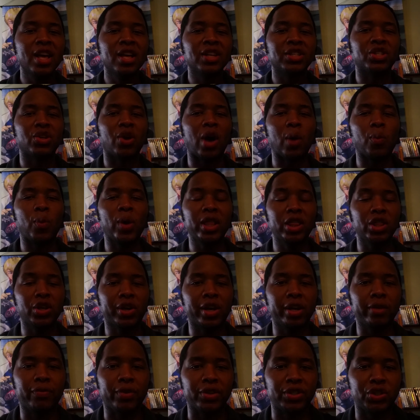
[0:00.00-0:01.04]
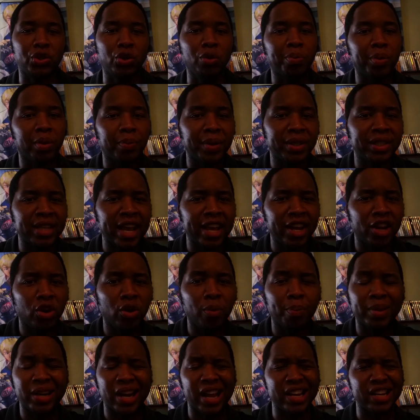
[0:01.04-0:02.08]
So I went looking for Super Potato,
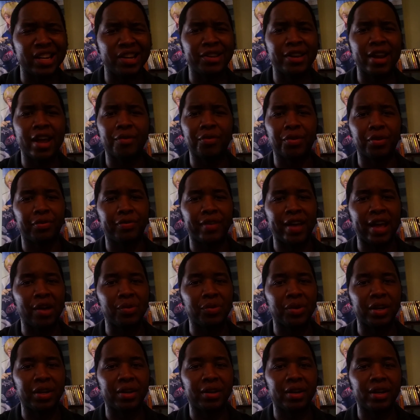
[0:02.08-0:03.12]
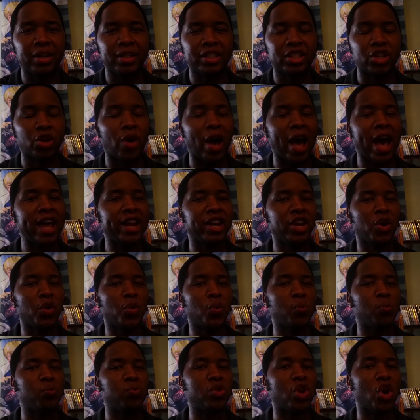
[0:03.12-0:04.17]
but I never found it. So I
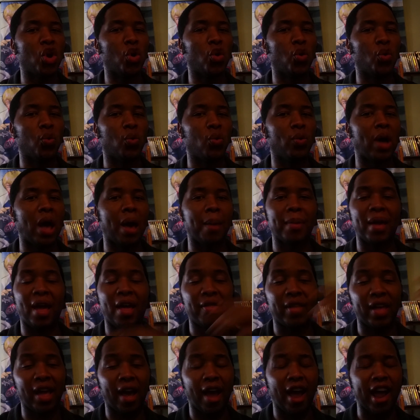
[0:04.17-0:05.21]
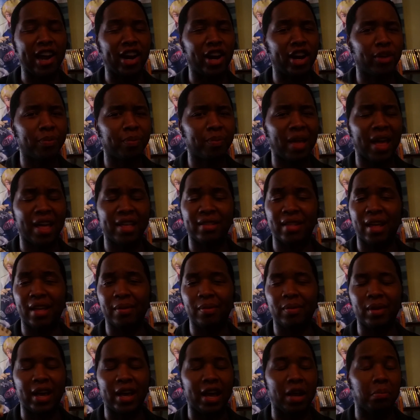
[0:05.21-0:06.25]
don't know. I mean,
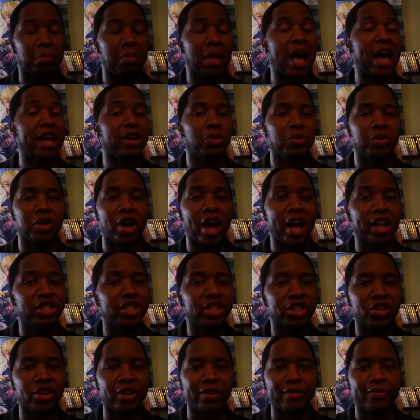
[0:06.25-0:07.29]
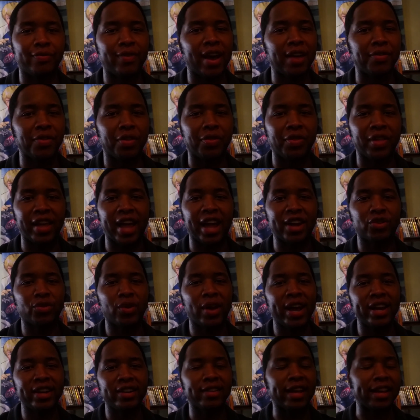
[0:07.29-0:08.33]
I don't know. I just couldn't find the thing. I
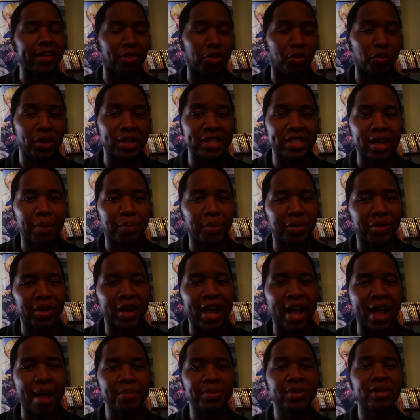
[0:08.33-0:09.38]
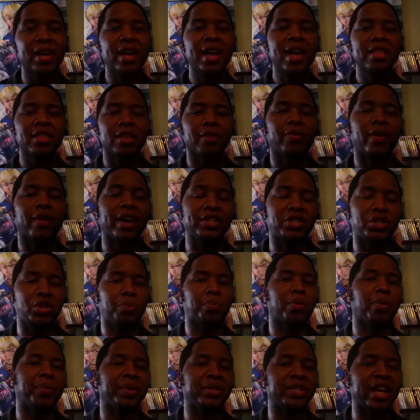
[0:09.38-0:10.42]
tried like 3 separate times to find
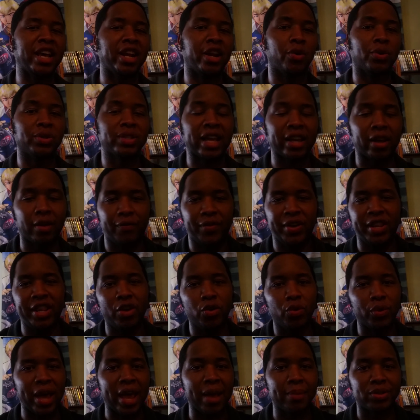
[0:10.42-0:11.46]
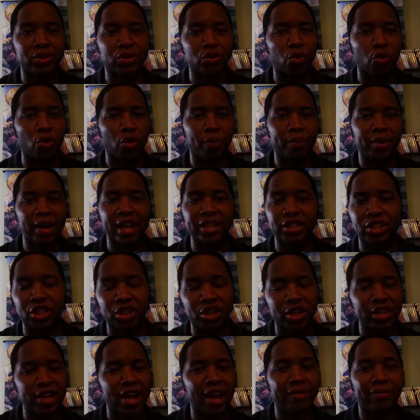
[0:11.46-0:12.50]
Super Potato. It was like a video game store, but I just
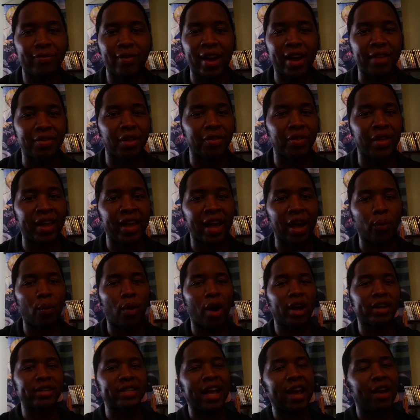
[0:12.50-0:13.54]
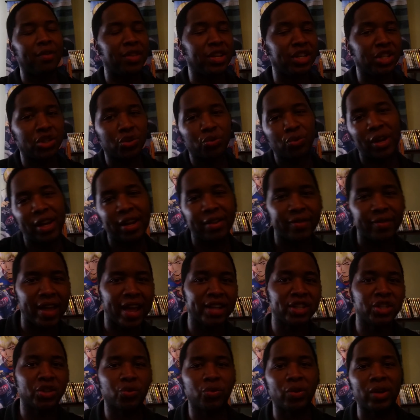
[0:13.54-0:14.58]
could not find the thing. I walked down this street,
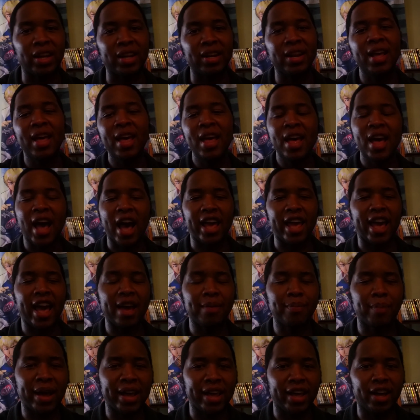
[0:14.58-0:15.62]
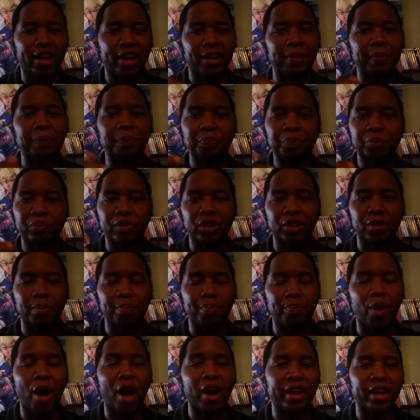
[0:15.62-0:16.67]
that street. I had my
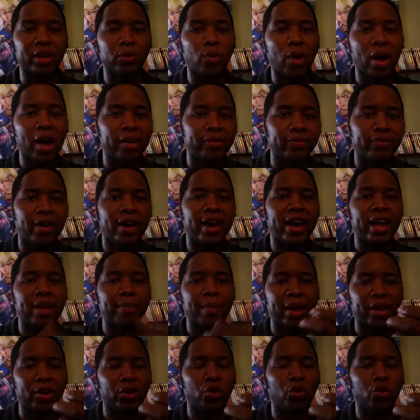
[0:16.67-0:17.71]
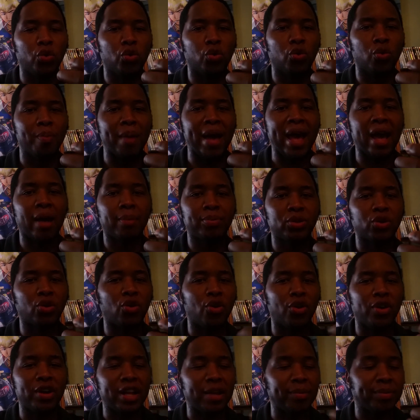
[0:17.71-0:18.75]
pocket Wi-Fi and my Google Maps
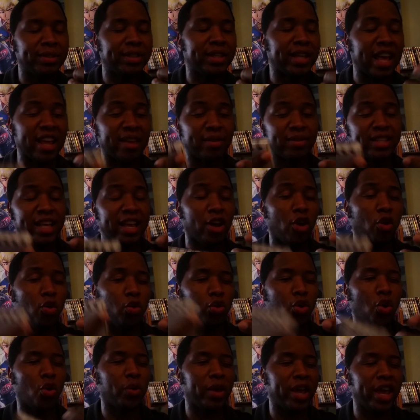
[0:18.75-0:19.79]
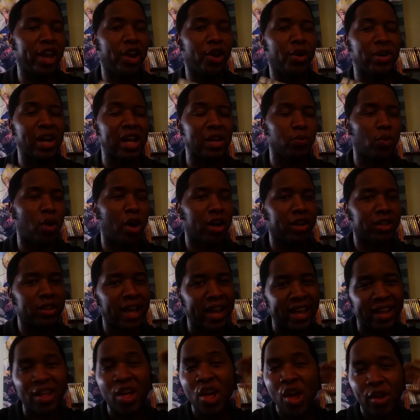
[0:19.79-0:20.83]
on and say, oh, go here. And I'd walk
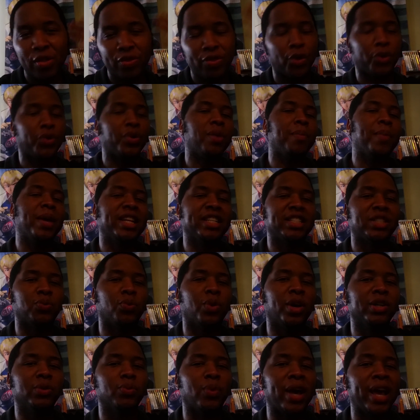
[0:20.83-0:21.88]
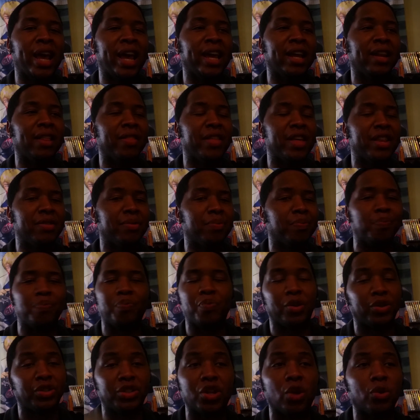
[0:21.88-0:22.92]
like 30 minutes one way, and then
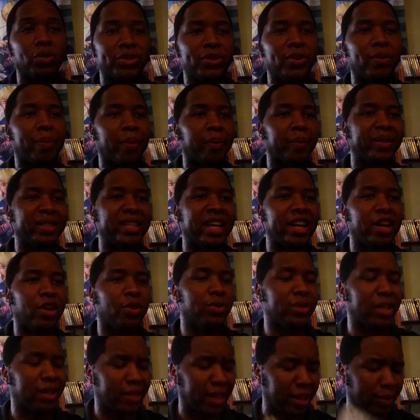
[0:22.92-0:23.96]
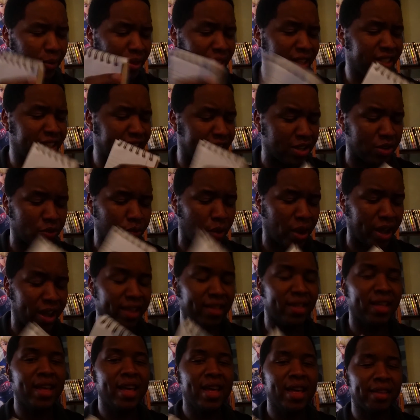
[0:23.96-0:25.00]
there's no Super Potatoes. I'm like, well, this isn't
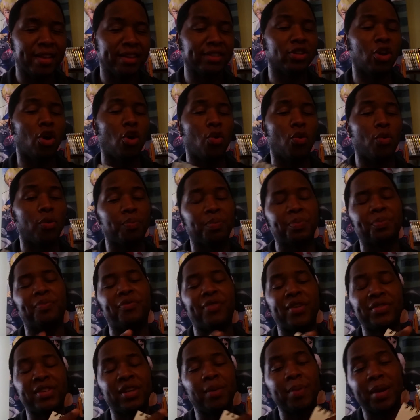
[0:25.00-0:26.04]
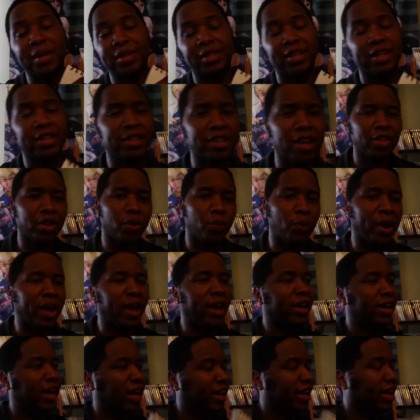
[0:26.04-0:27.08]
right. And it's, 15 minutes this
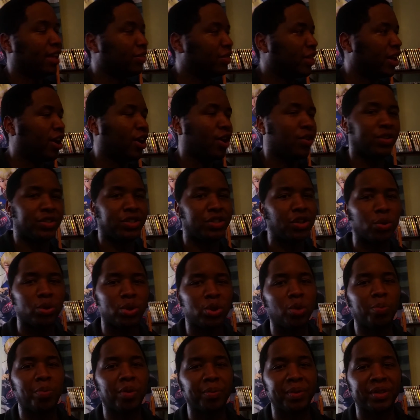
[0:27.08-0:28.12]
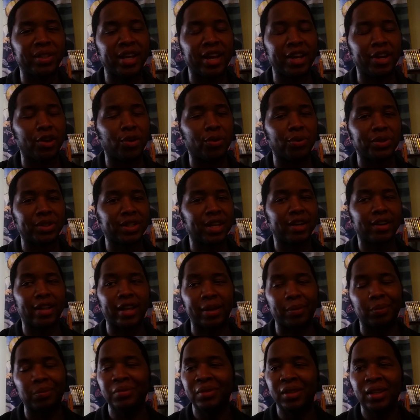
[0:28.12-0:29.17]
way, and I get there, there's no Super Potato, and it's kind of
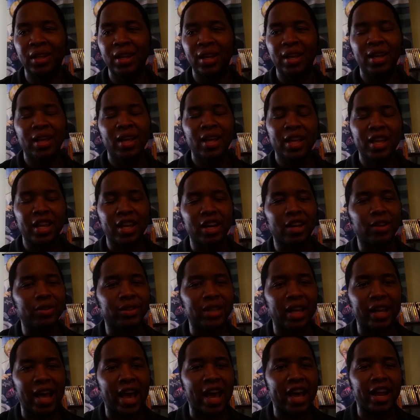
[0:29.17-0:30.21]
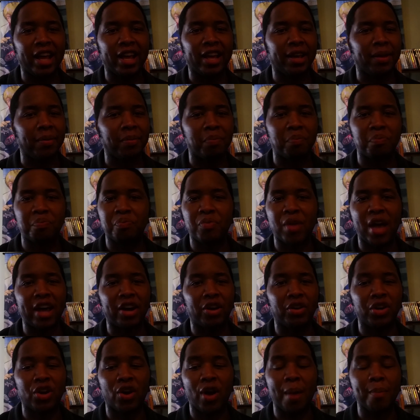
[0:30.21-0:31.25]
like, and I was like, I
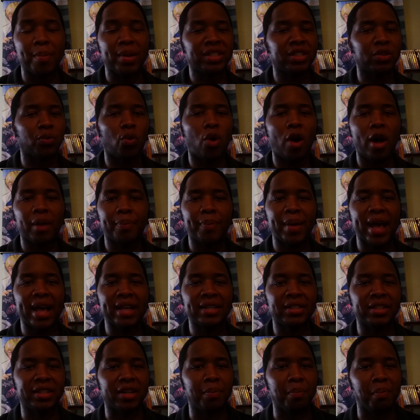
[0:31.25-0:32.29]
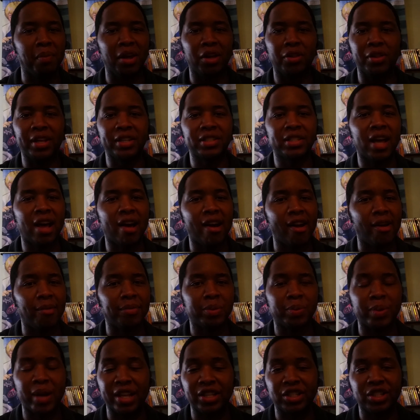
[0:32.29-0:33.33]
don't know. I must have walked past it a million
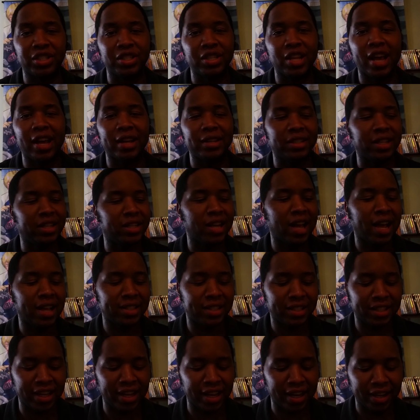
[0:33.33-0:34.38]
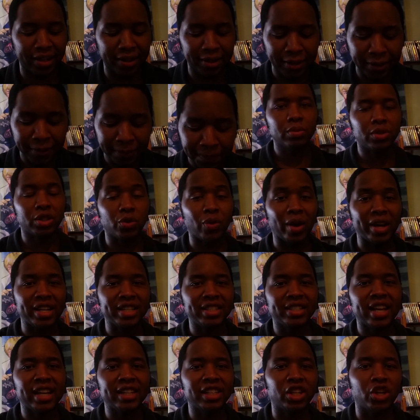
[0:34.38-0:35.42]
times, but I just did not see it. So I
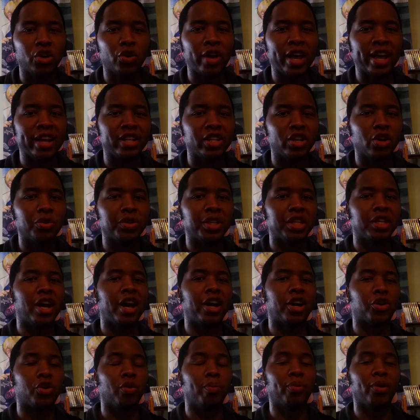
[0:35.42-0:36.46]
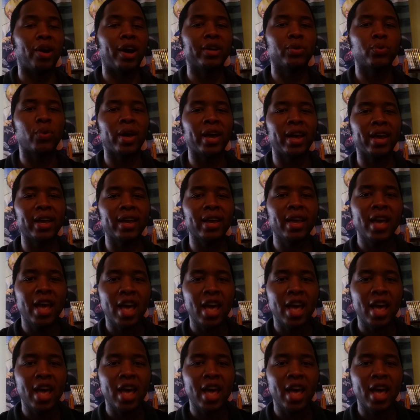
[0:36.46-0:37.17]
decided to go ahead and go to Nanako Broadway.